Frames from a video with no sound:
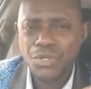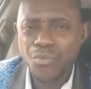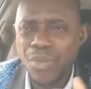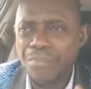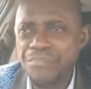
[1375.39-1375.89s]

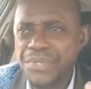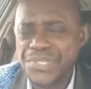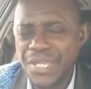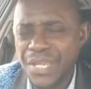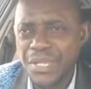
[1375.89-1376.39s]
where be
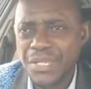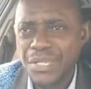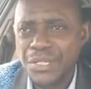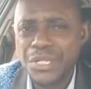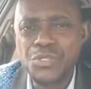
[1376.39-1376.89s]
say
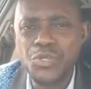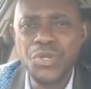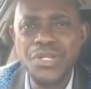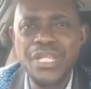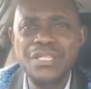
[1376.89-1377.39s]
they
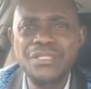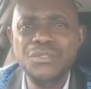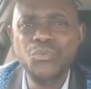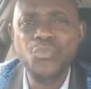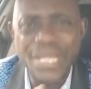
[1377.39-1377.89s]
just they
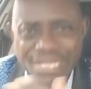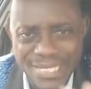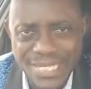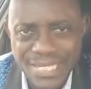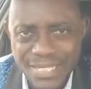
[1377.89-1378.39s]

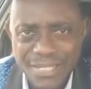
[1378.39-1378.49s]
waste,